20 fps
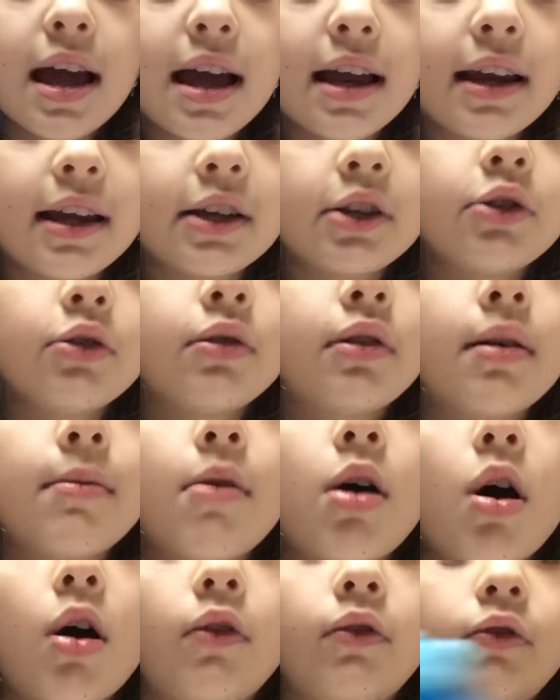and they do come
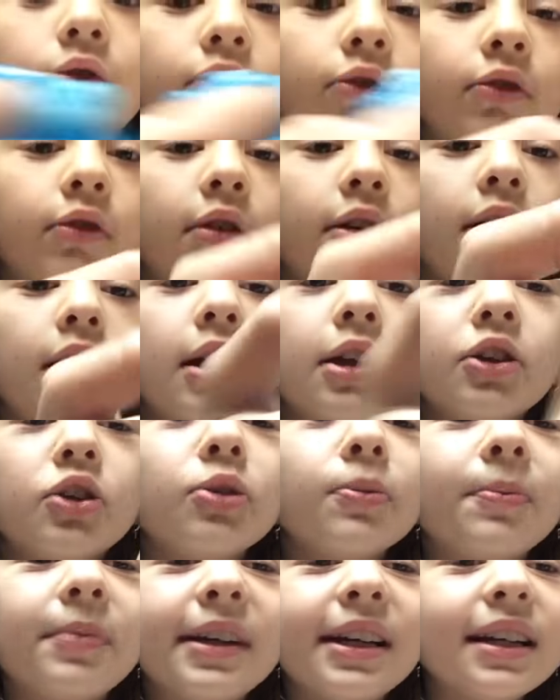off.
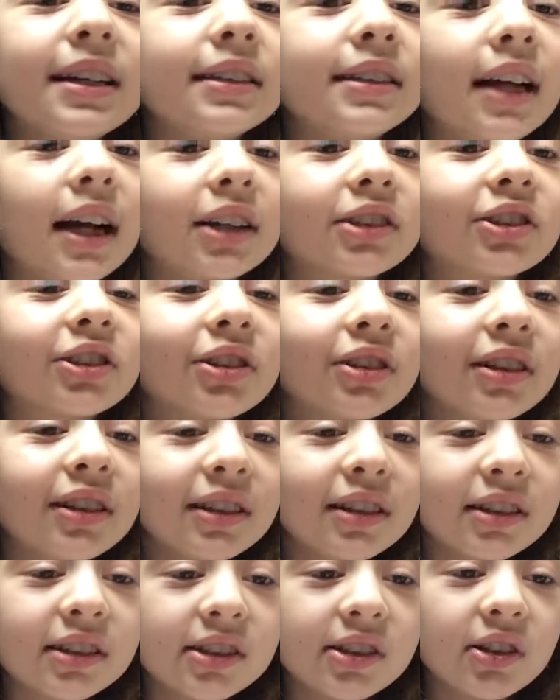They're beads, actually,
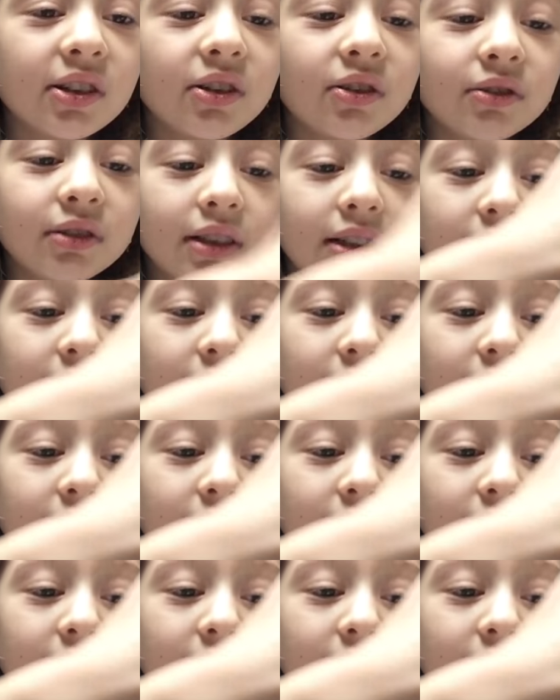so